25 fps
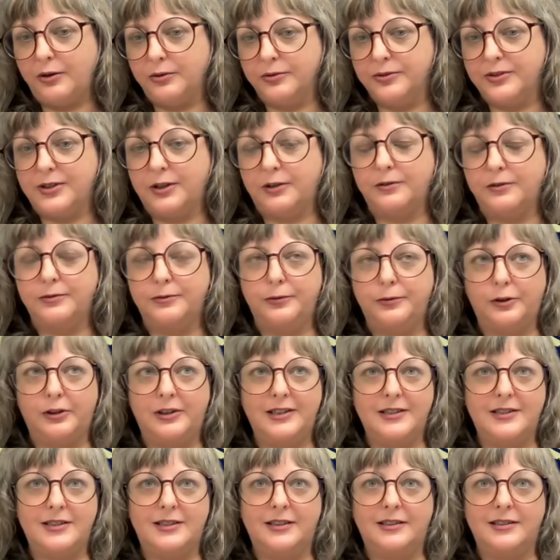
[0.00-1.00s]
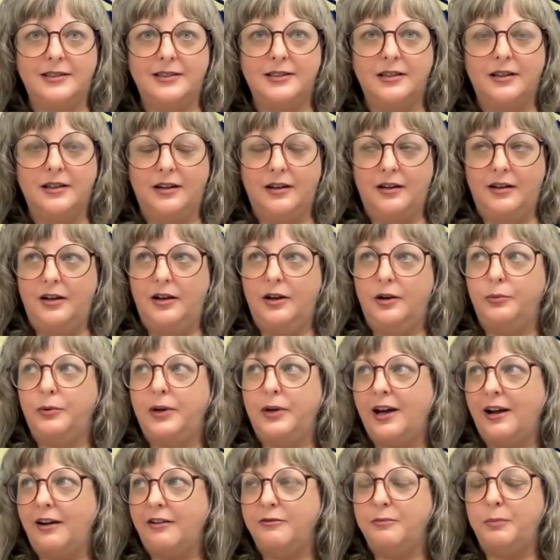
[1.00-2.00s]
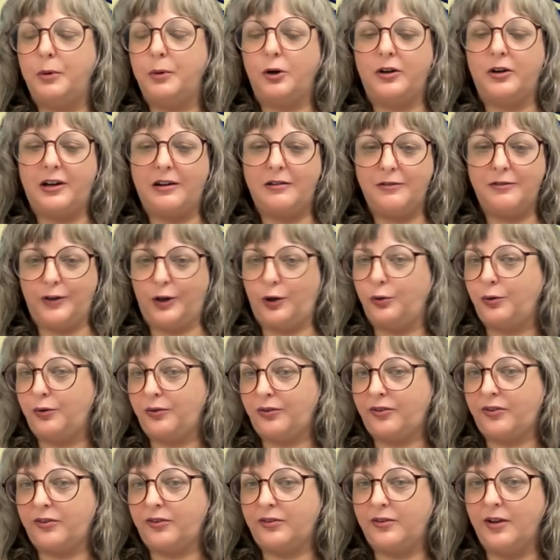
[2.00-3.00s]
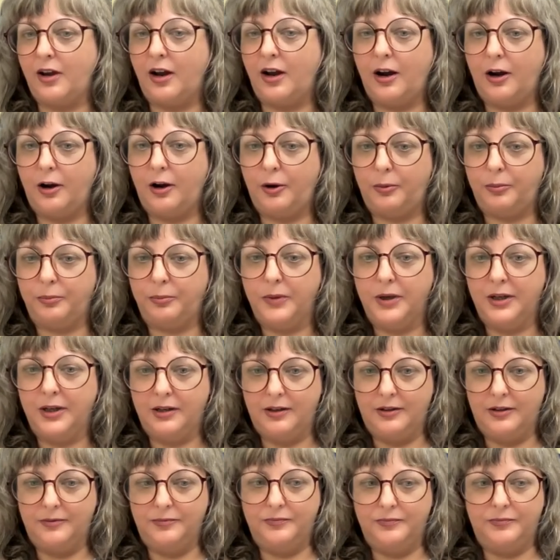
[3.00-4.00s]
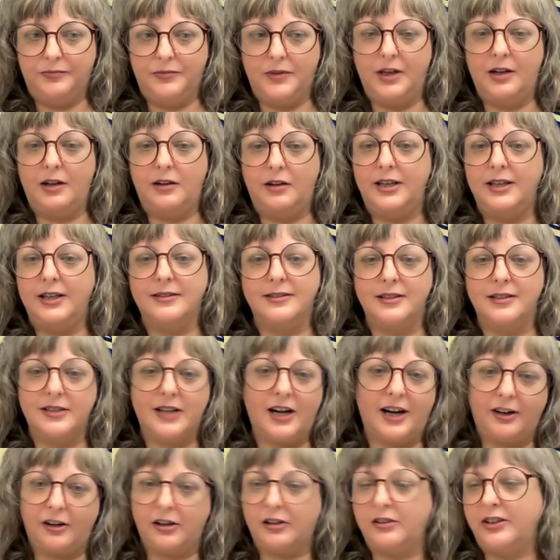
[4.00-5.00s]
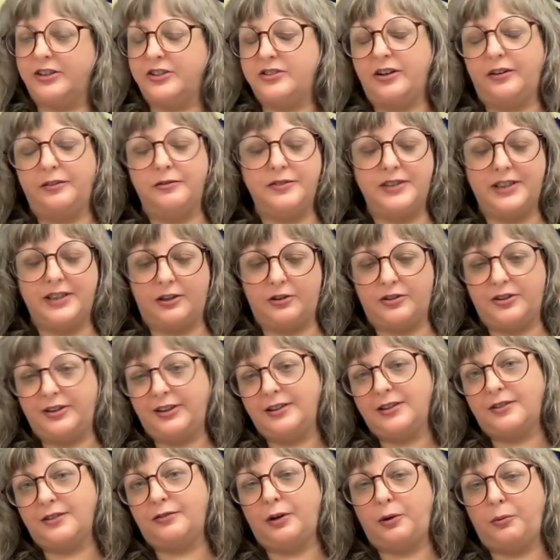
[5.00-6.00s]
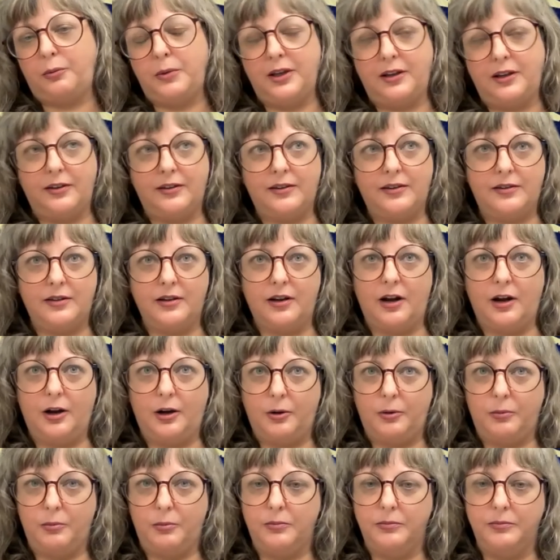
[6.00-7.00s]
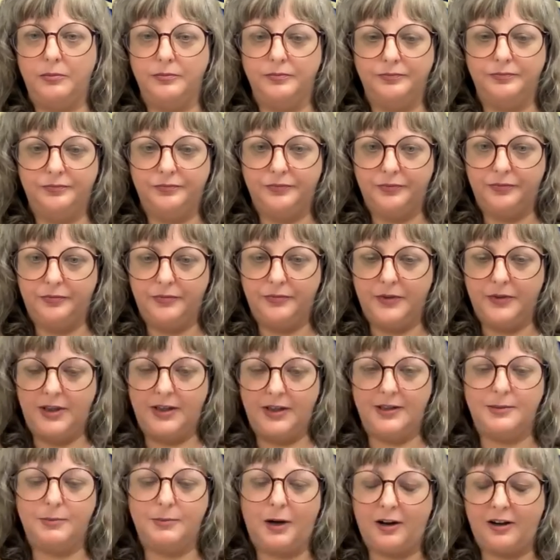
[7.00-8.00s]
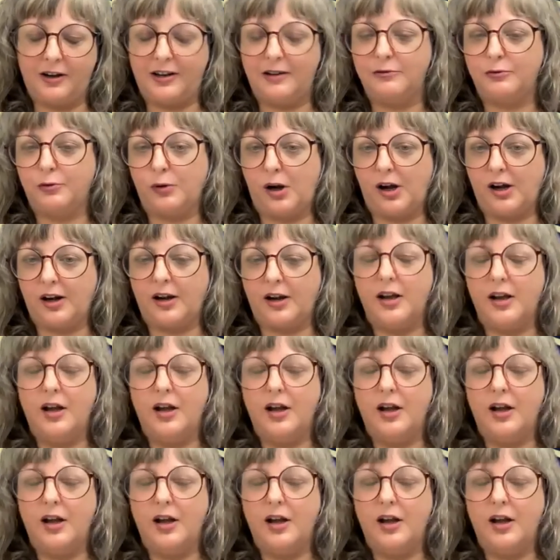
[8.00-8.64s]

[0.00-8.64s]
So for instance, we have Bernie Fuchs, his entire collection of tear sheets from his body of work.